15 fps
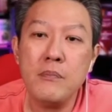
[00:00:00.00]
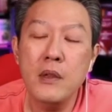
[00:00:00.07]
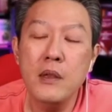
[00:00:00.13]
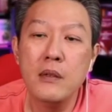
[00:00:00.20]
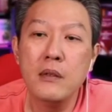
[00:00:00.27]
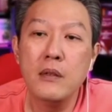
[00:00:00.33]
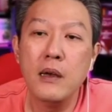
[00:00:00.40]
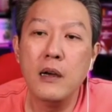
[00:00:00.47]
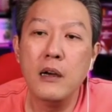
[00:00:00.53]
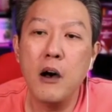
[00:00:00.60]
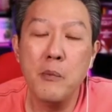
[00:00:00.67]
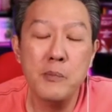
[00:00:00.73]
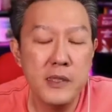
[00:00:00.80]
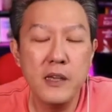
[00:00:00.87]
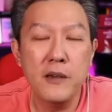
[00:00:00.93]

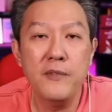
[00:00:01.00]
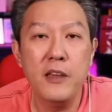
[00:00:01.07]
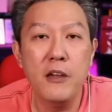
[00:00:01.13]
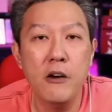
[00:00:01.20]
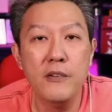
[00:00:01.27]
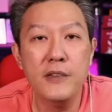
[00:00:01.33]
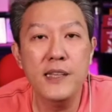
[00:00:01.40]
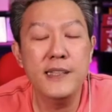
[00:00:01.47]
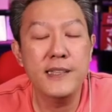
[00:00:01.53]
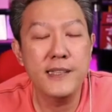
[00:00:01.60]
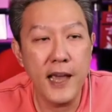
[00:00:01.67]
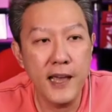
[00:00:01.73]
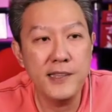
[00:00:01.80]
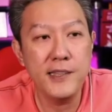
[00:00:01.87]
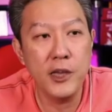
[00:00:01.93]
observing all these
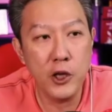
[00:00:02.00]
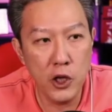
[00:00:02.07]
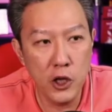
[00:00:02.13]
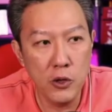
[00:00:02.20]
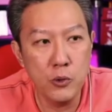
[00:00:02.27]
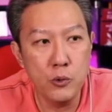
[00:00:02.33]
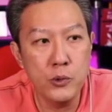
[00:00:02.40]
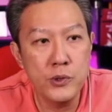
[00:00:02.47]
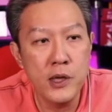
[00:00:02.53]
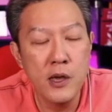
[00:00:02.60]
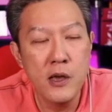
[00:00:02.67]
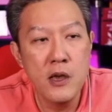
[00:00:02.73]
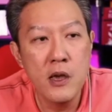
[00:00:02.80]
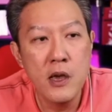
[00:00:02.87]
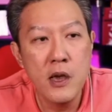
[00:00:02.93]
signs and cues
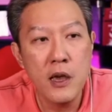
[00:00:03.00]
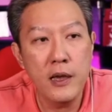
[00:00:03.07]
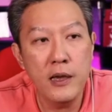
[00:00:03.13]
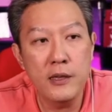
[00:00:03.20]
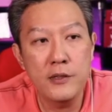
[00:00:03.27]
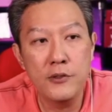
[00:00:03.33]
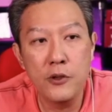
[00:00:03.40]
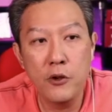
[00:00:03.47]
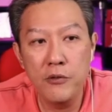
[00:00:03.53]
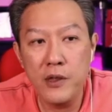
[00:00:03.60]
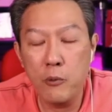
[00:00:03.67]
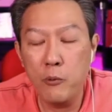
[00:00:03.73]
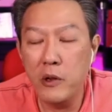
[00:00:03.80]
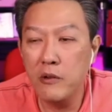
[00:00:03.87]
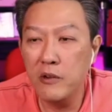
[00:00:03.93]
is so
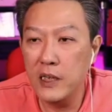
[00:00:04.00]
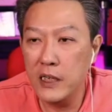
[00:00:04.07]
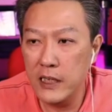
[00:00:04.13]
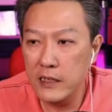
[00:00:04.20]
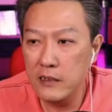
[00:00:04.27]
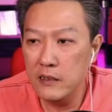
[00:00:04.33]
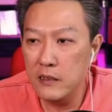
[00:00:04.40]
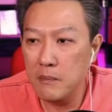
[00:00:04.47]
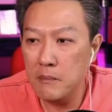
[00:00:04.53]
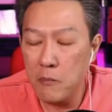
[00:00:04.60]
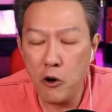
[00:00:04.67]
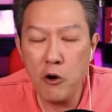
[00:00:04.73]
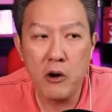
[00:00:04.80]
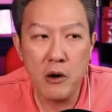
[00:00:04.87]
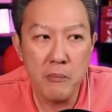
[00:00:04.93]
that we will learn
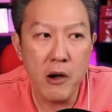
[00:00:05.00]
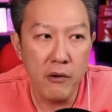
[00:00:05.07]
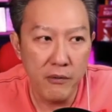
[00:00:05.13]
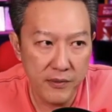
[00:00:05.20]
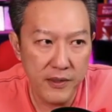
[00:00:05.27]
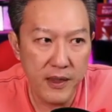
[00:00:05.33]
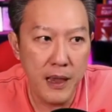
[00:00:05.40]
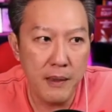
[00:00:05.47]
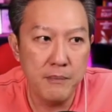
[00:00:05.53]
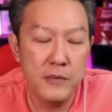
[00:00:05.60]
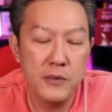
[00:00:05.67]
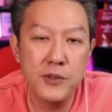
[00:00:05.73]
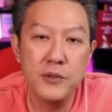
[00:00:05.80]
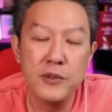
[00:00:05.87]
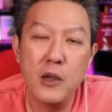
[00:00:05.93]
more about them,
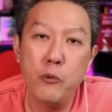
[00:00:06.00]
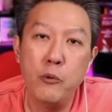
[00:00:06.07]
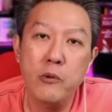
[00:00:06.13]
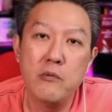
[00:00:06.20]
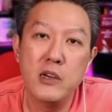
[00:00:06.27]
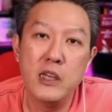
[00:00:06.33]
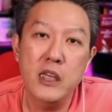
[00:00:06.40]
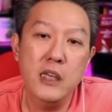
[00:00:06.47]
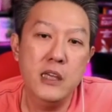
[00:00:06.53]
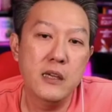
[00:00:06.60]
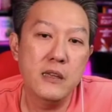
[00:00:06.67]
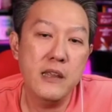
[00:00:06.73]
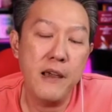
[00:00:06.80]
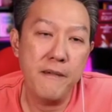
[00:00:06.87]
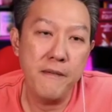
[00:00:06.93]
so that we will hear
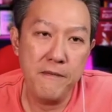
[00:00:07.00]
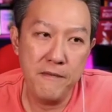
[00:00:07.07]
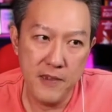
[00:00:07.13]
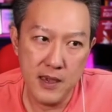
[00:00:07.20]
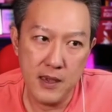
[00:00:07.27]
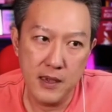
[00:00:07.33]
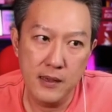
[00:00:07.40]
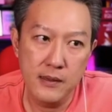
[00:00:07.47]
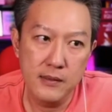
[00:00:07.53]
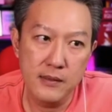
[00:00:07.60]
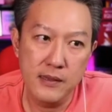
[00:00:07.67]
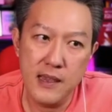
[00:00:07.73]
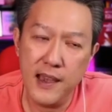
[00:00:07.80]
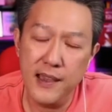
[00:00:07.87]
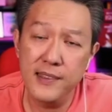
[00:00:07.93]
their fears,
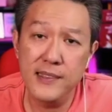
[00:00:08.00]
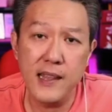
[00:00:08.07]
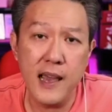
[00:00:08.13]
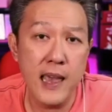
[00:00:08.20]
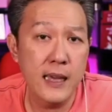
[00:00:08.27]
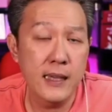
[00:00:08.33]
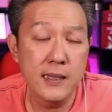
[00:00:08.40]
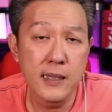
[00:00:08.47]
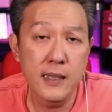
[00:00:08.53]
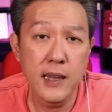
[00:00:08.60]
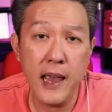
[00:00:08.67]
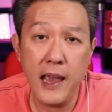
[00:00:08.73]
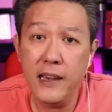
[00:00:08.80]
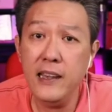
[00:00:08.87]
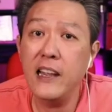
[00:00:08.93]
their anxiety,
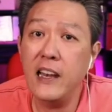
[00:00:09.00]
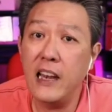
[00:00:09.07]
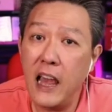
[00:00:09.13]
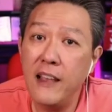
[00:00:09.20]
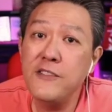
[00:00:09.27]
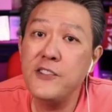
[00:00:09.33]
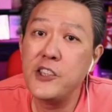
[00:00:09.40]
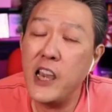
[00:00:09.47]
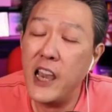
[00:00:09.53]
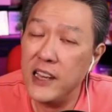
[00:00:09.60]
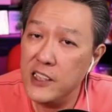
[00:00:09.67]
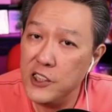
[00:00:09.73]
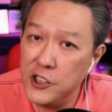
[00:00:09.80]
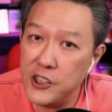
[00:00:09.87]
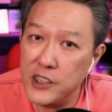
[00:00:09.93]
and their life
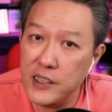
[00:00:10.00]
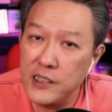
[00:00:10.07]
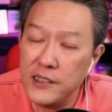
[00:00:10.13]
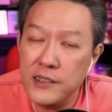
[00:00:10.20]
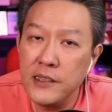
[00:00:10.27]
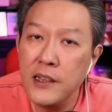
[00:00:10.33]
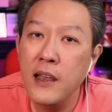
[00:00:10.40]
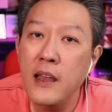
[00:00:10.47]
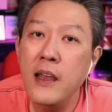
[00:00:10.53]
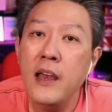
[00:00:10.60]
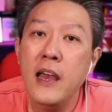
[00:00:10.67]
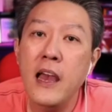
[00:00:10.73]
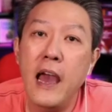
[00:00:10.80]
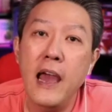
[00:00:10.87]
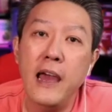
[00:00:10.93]
challenges,
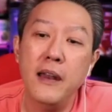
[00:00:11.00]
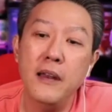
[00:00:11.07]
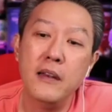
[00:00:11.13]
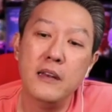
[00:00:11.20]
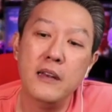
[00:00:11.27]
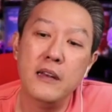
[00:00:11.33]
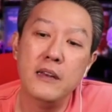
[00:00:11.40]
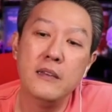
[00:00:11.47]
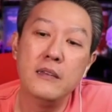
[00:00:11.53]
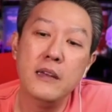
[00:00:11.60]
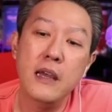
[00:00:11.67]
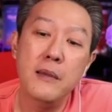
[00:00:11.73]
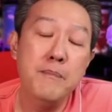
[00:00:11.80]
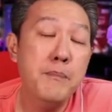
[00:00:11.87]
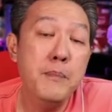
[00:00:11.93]

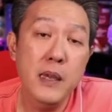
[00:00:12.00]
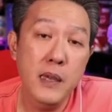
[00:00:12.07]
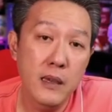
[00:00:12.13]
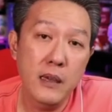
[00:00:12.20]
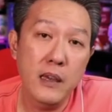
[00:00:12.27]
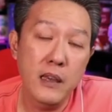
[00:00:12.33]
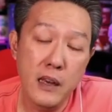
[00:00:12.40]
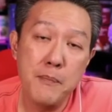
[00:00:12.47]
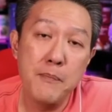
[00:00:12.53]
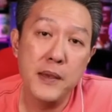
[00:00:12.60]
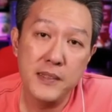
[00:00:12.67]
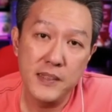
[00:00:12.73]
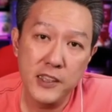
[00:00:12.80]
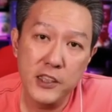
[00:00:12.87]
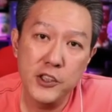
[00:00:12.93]
and be in a
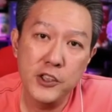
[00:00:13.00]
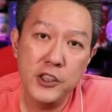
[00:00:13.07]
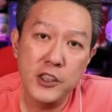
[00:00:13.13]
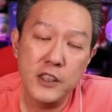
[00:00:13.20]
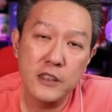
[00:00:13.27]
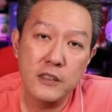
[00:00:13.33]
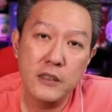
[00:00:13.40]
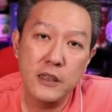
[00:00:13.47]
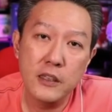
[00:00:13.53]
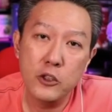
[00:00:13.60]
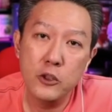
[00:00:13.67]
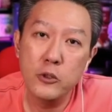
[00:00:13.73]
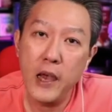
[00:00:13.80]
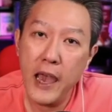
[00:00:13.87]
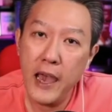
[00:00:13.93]
position
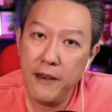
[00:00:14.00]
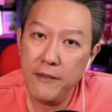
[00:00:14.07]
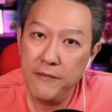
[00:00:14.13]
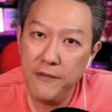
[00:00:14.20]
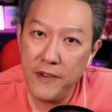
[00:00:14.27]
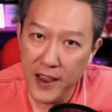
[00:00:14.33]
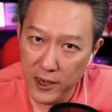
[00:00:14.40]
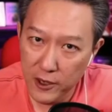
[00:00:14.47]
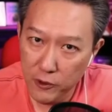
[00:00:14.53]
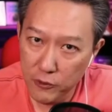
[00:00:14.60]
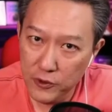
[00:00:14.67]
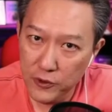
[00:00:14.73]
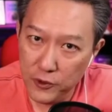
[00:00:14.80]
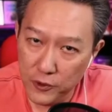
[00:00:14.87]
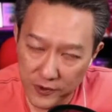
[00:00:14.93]
to add value
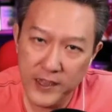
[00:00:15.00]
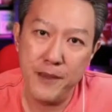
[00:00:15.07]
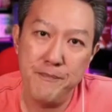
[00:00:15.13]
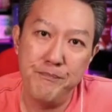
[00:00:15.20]
to them.